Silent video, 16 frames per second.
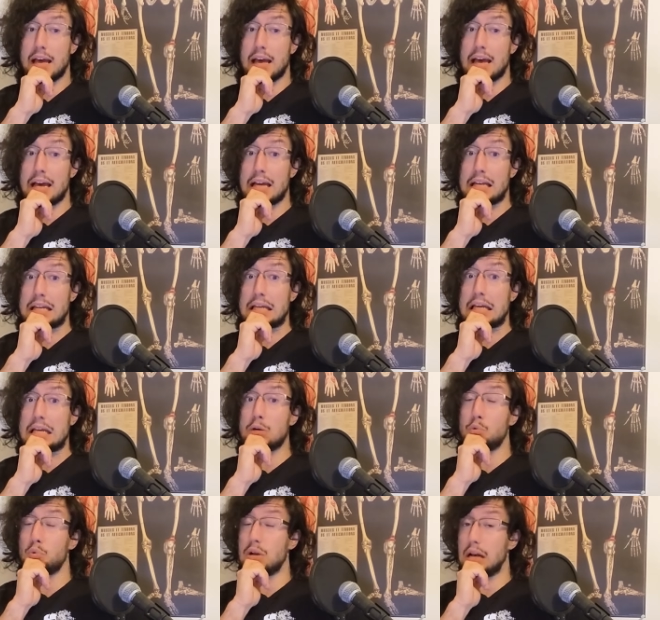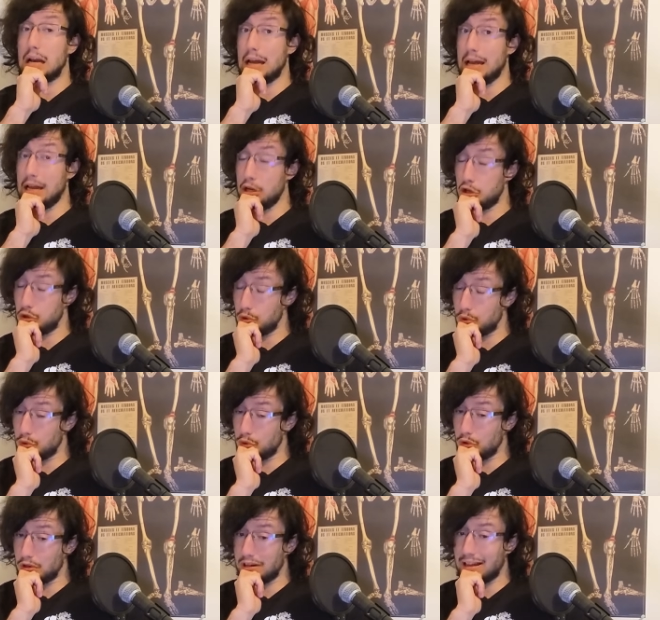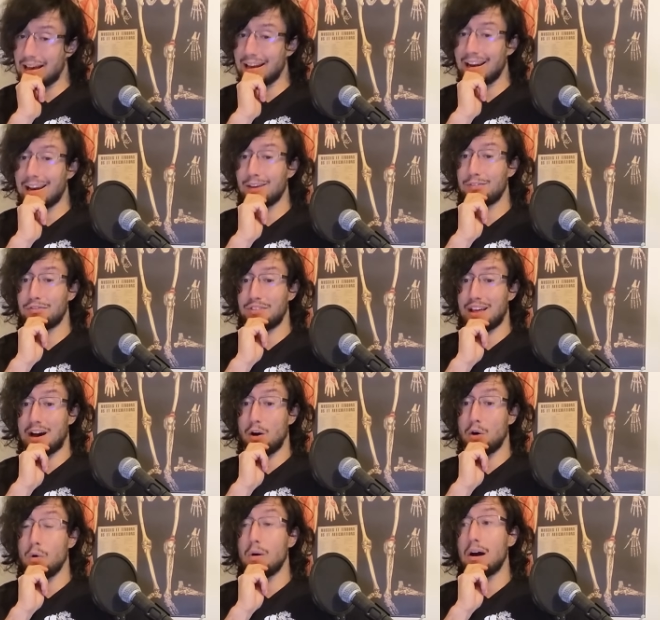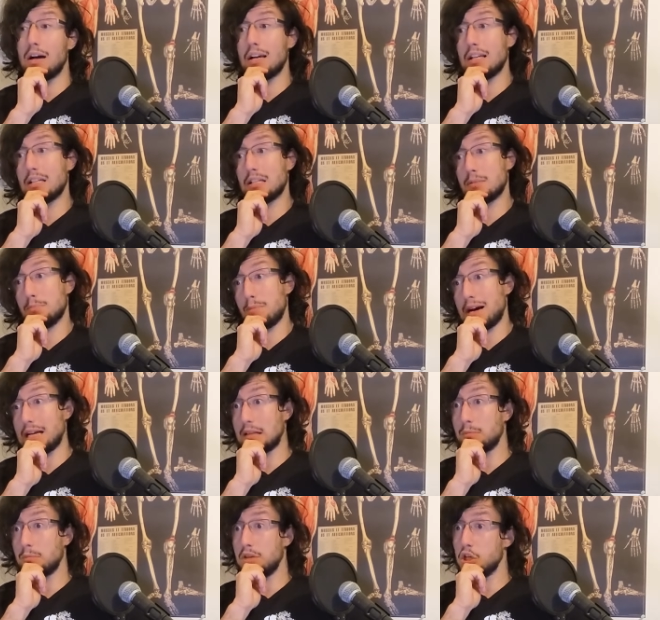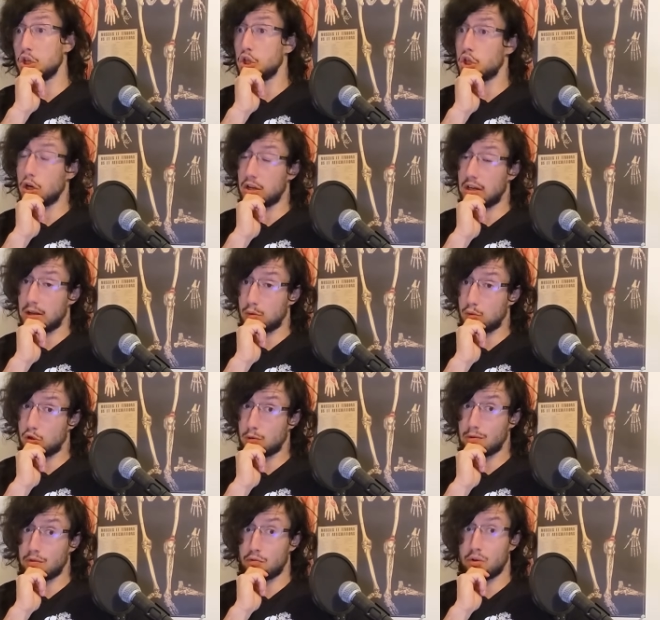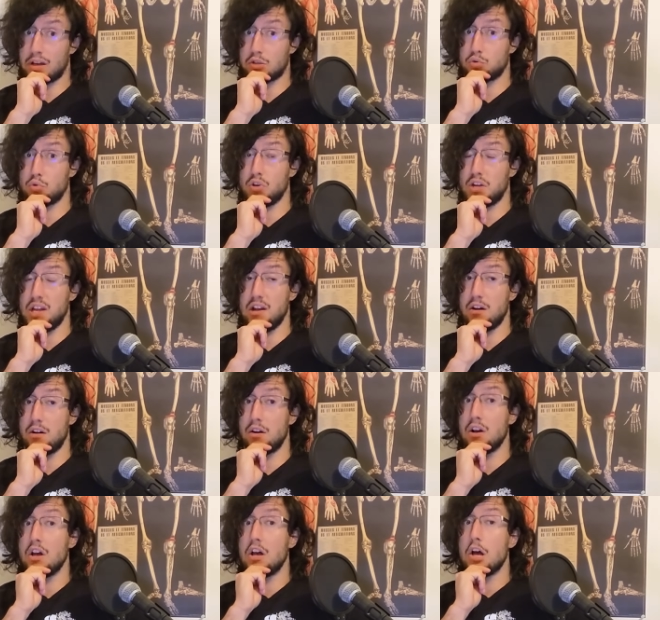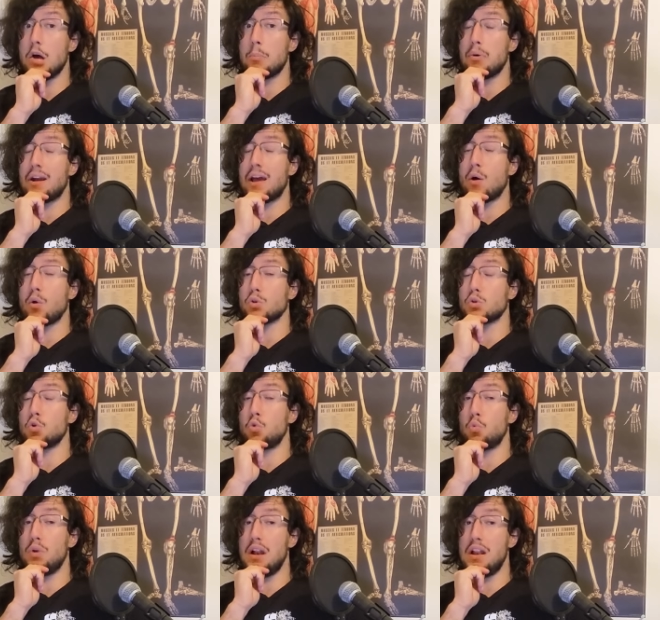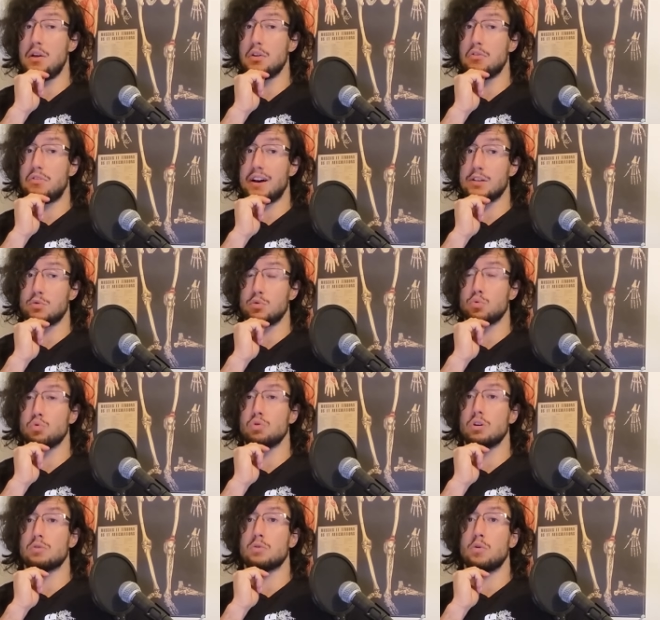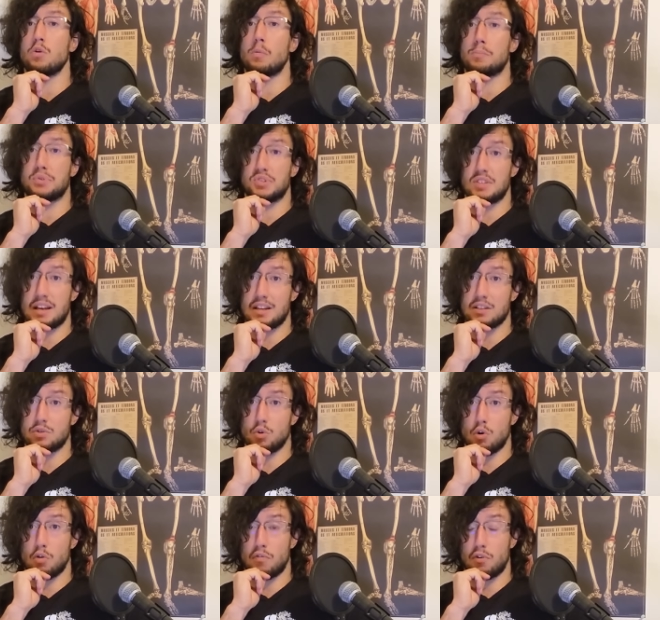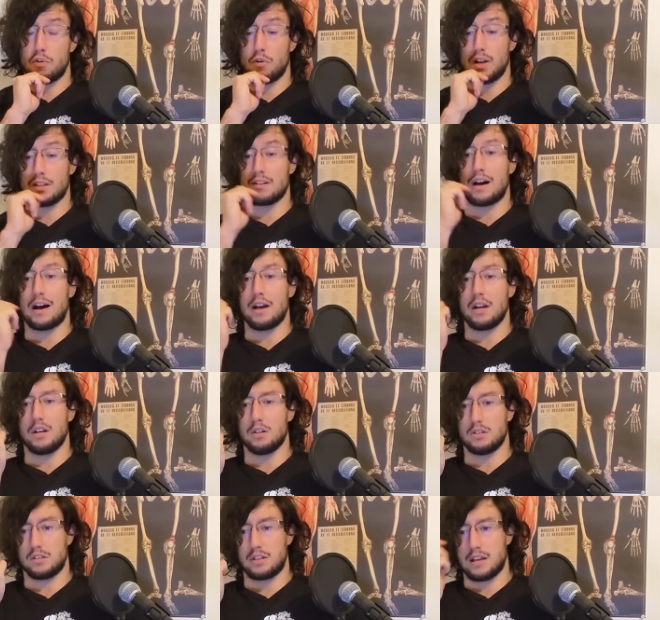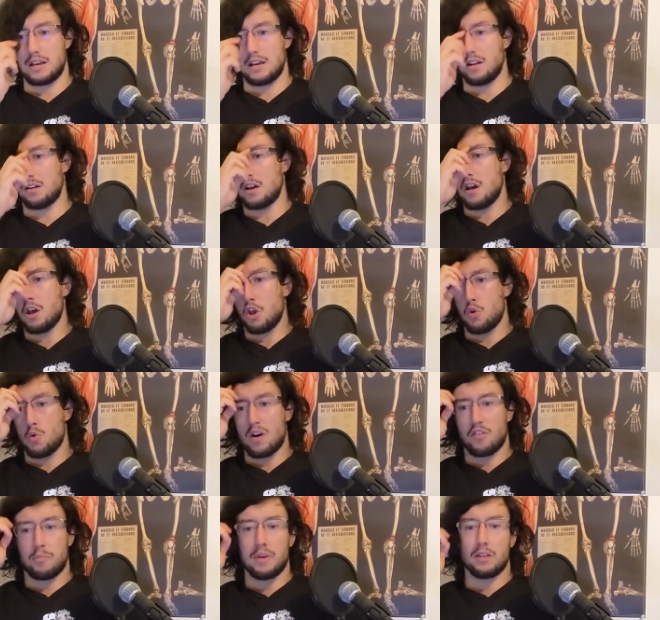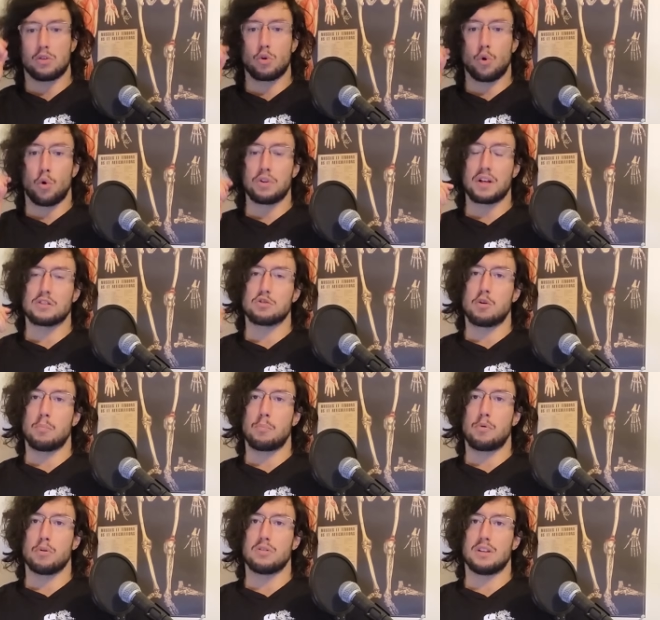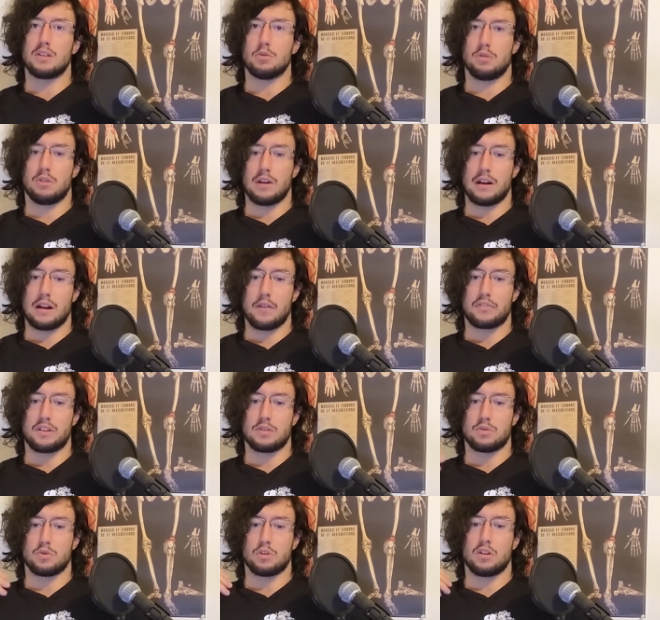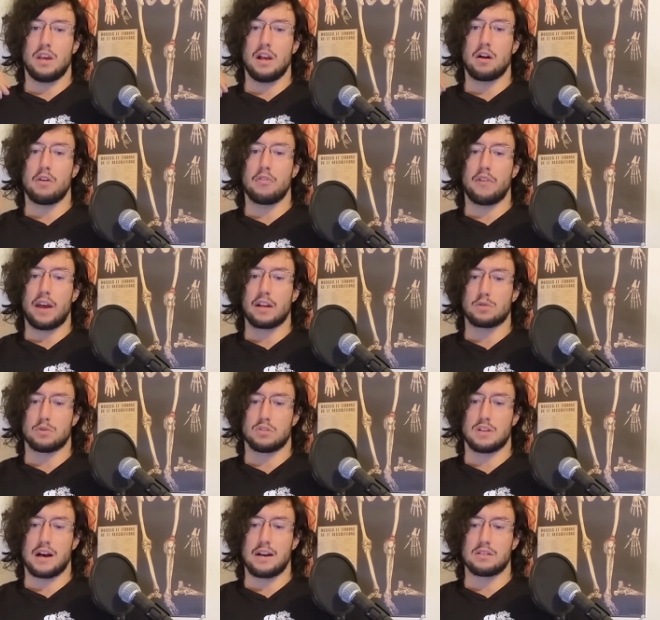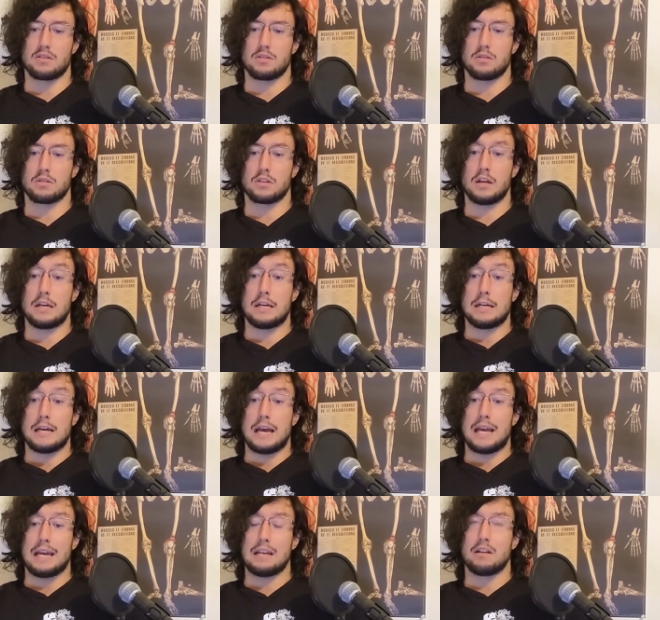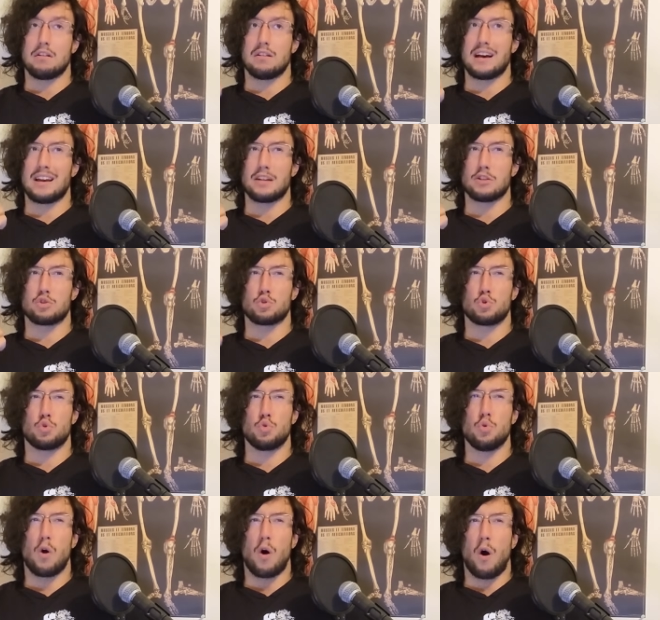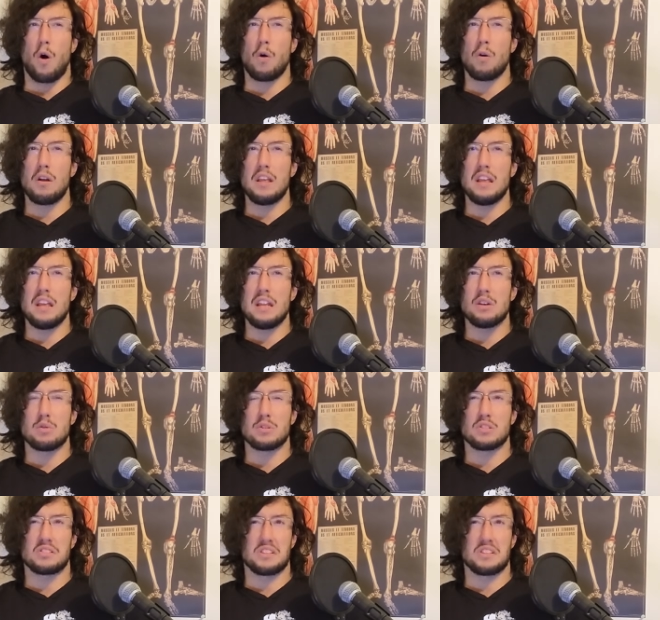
And in relation to the deadlift now, it might be shocking to some of you guys to hear, but I also really advise you to not obsess over it. I understand you have been told at some point that the deadlift is the king of exercises, and that is true only in the